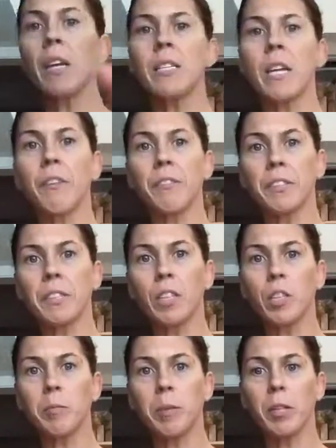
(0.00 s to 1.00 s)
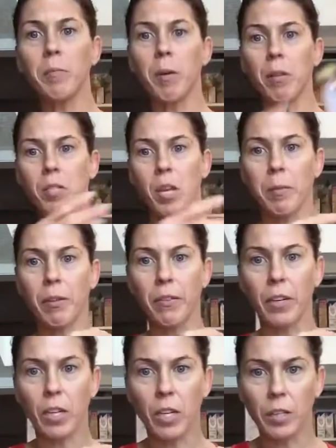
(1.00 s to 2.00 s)
I take a very little bit of balsamic
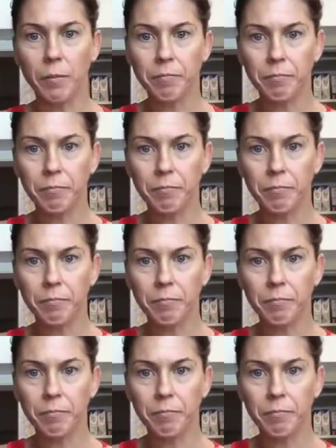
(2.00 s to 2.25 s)
vinegar.